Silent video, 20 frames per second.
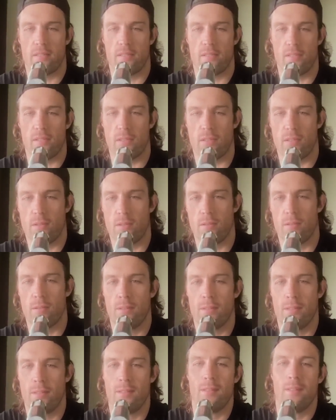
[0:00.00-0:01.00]
So
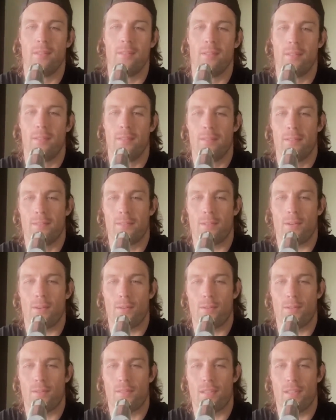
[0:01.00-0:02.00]
it's
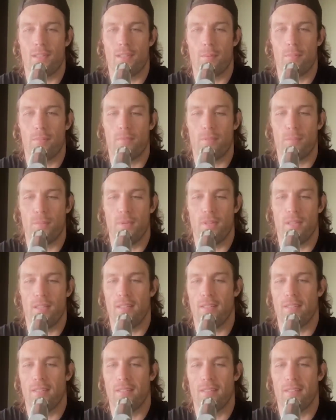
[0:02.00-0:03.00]
all the same to me. Yeah.